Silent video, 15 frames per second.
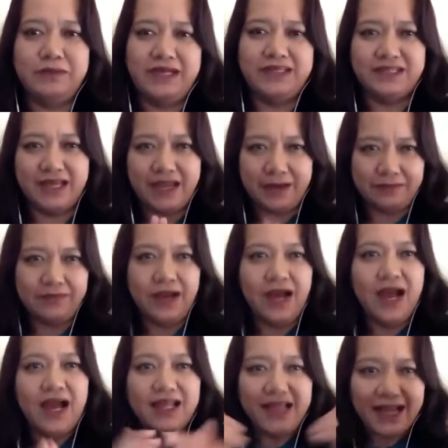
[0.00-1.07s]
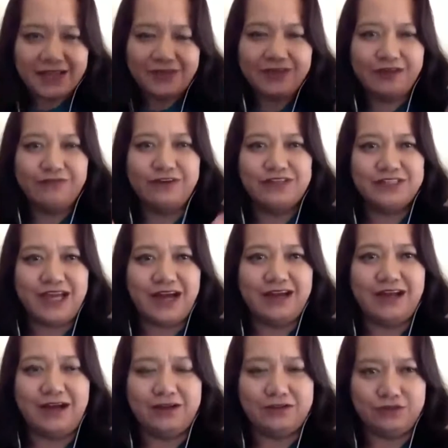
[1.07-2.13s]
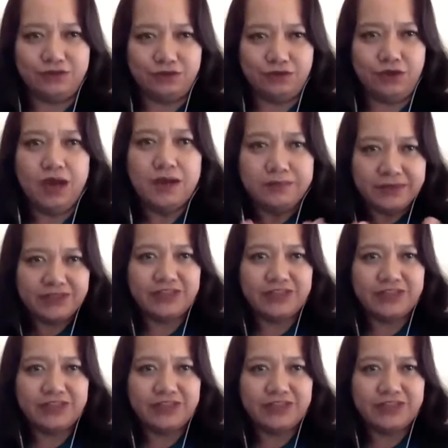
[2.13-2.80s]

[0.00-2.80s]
And I'd like to give a shout out to Mr.